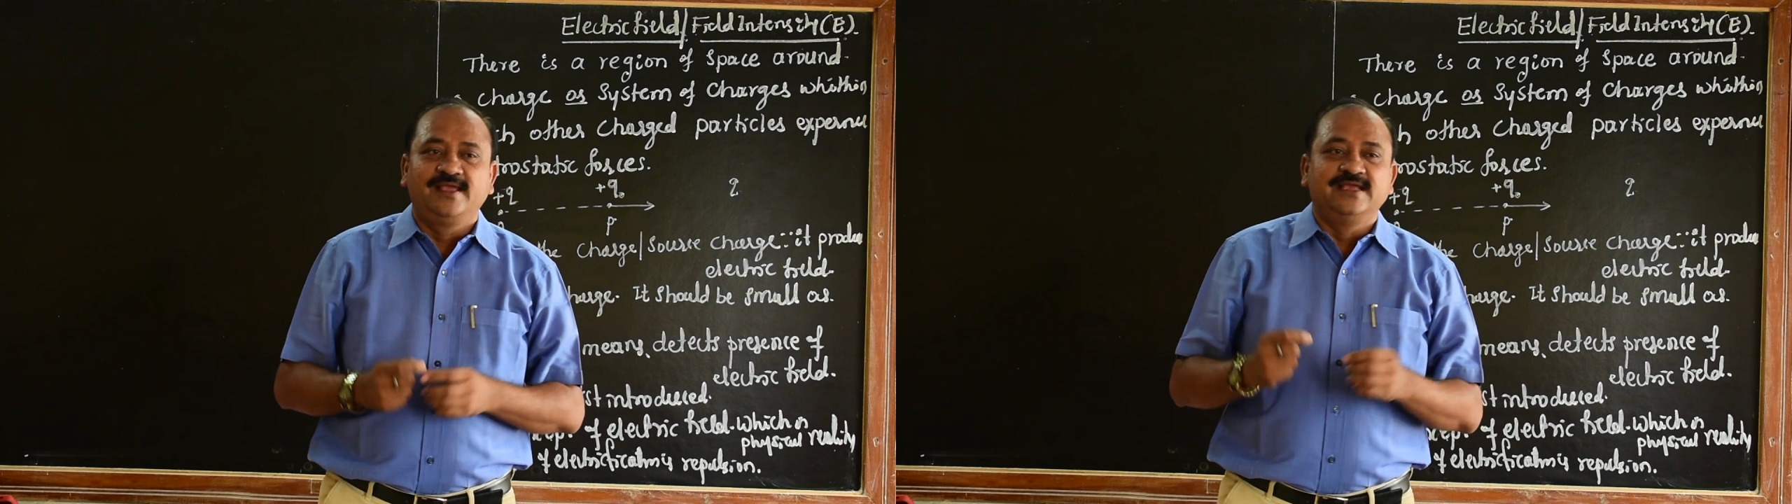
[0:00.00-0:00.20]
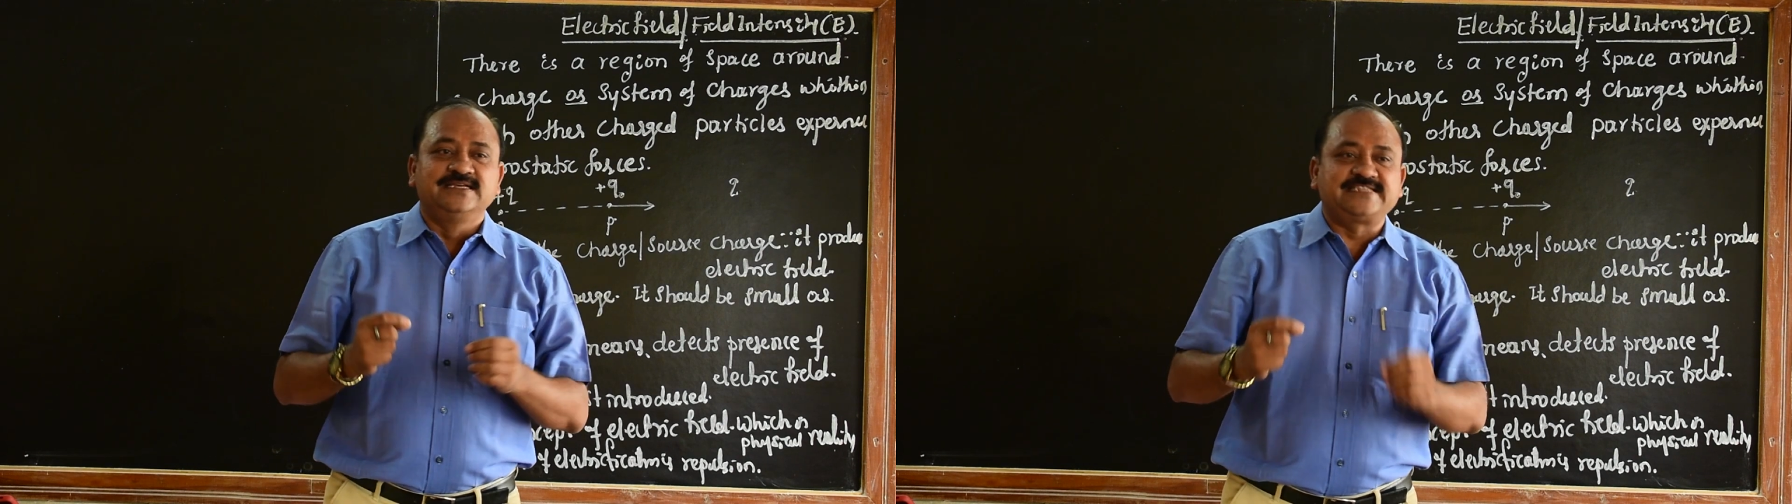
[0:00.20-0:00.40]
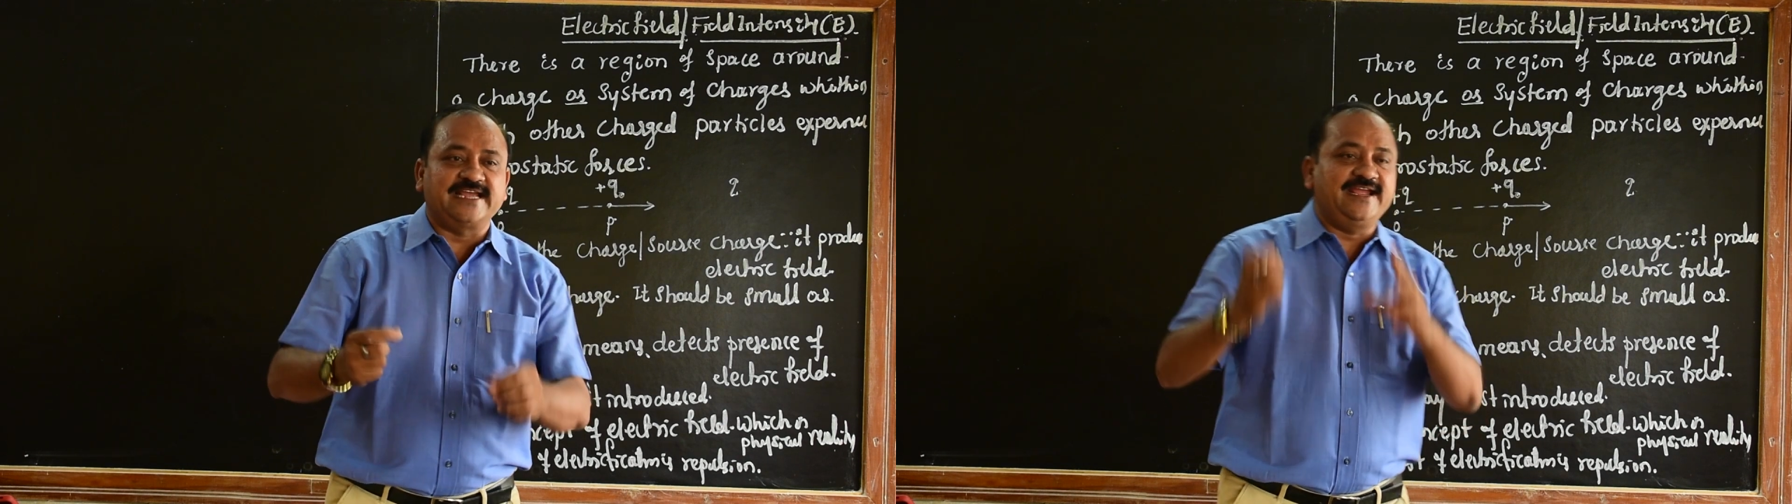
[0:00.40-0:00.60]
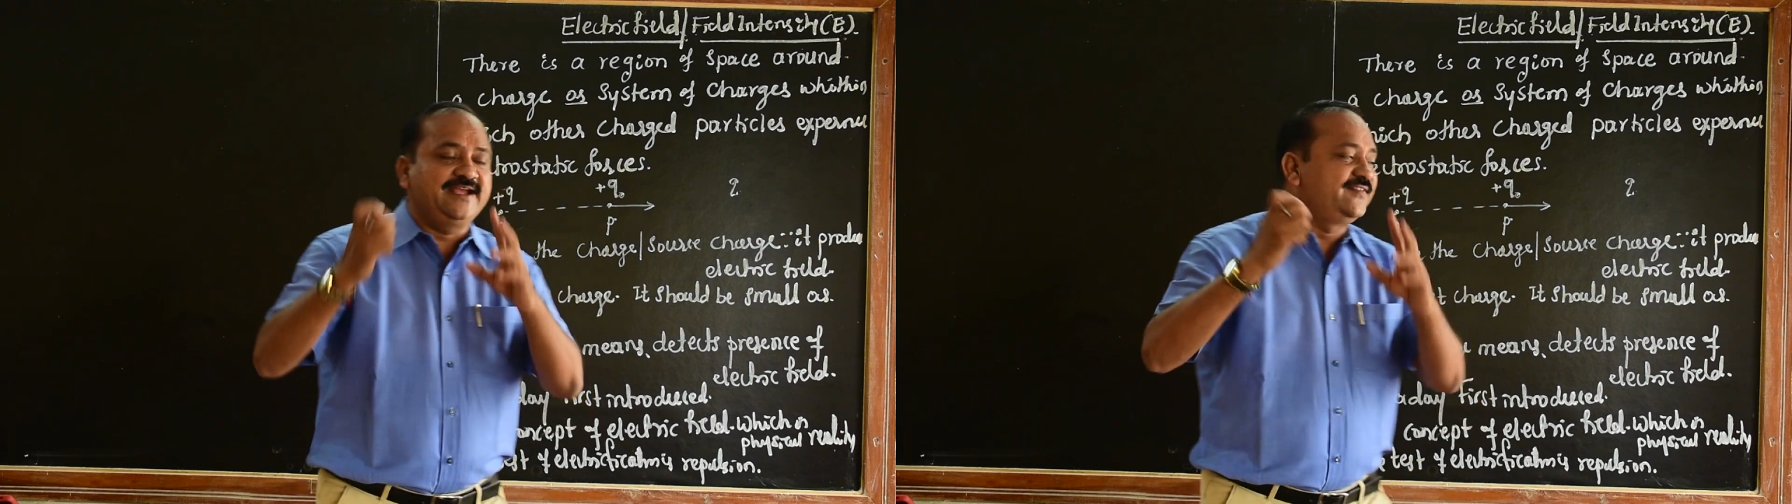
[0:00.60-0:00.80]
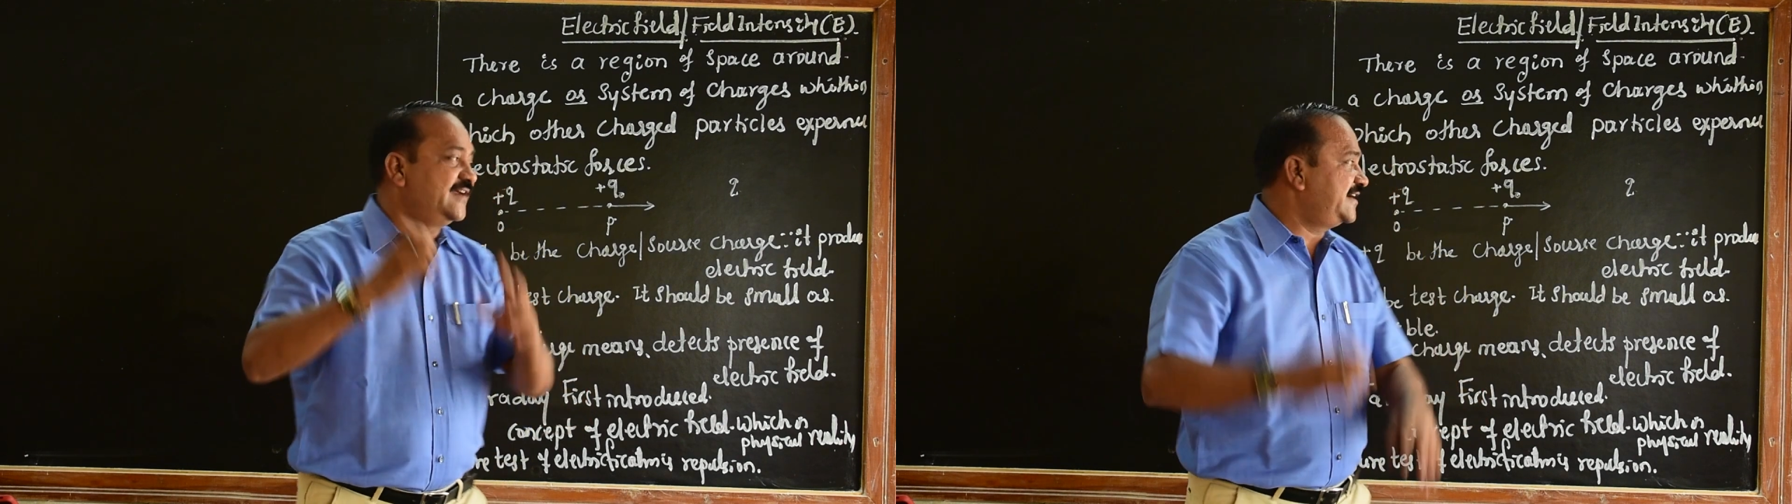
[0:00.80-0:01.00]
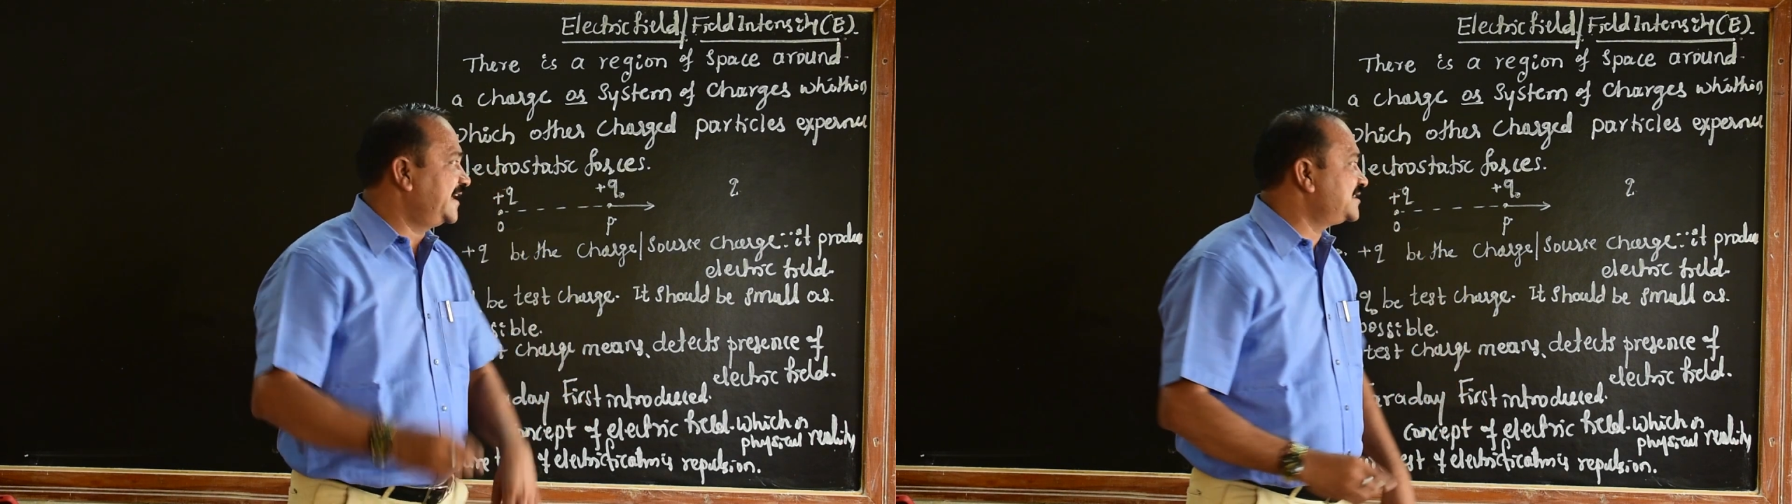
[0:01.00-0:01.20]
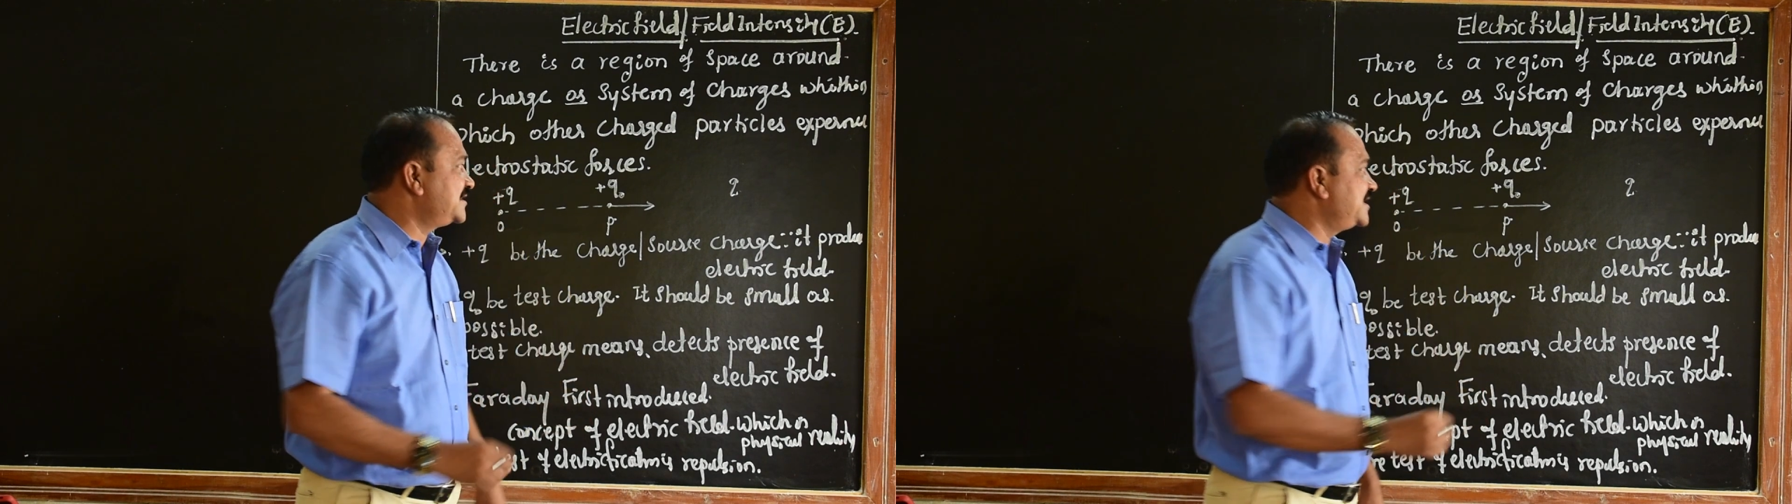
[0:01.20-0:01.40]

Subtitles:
Say the test